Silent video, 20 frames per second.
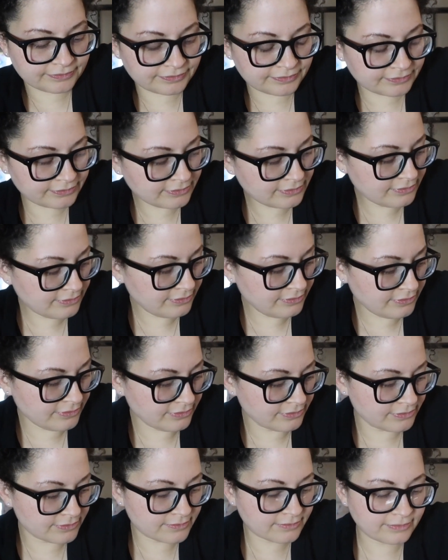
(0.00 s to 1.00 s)

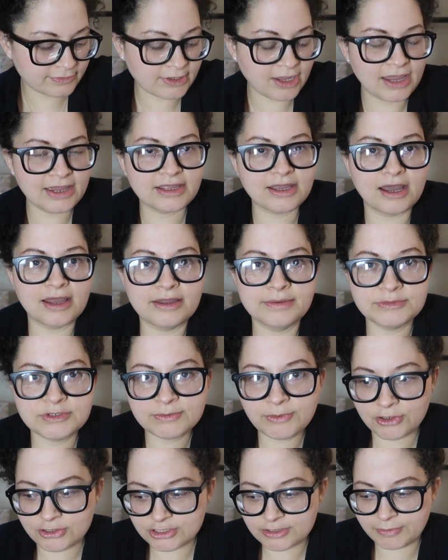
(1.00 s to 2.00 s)
I got him
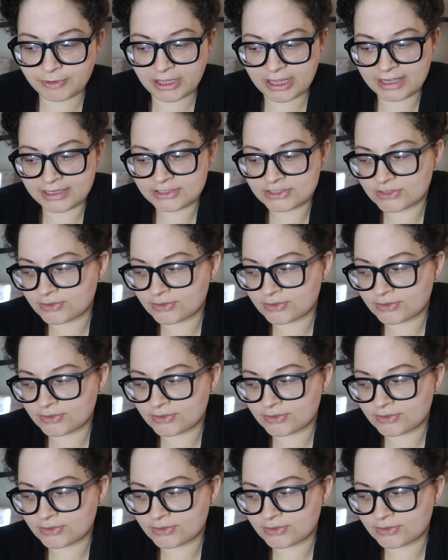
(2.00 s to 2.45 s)
some art supplies.